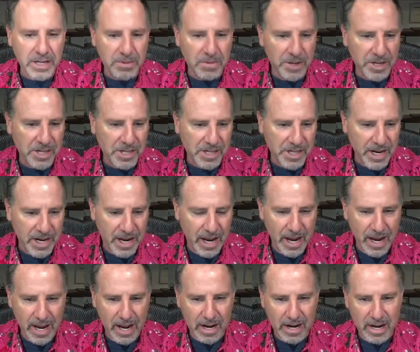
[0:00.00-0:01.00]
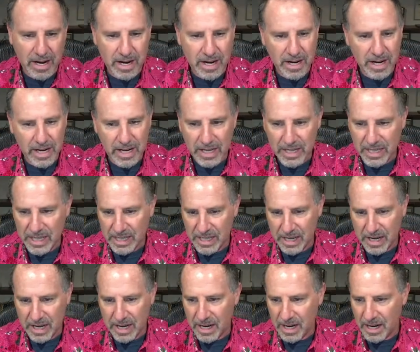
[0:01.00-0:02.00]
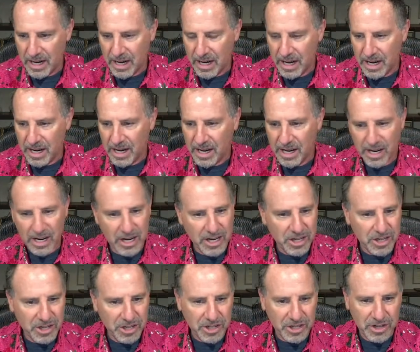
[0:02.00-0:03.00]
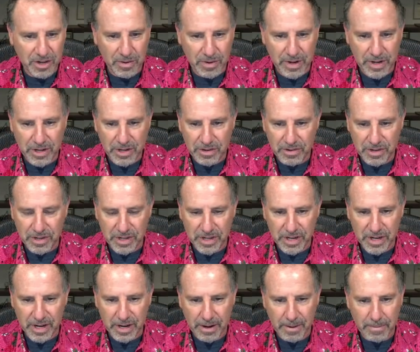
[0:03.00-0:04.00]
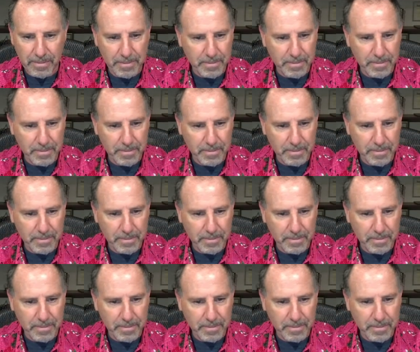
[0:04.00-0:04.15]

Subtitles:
as much as I can. It's just so interesting.